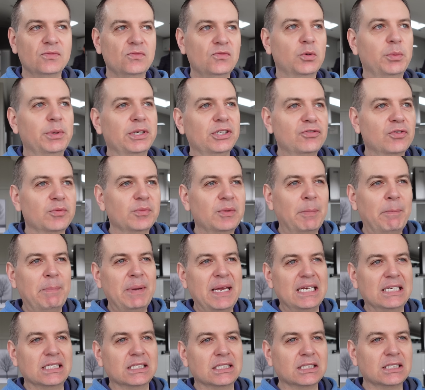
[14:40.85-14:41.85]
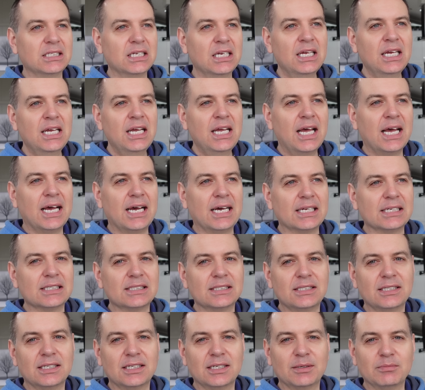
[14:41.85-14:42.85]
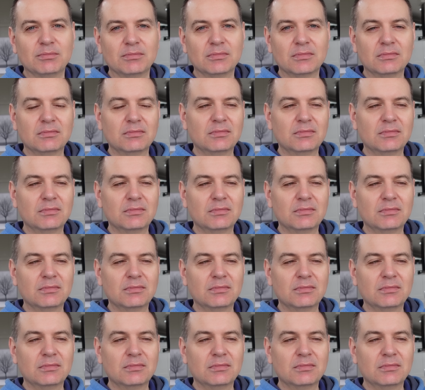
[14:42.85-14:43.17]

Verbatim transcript: rubbish from the bins, and um,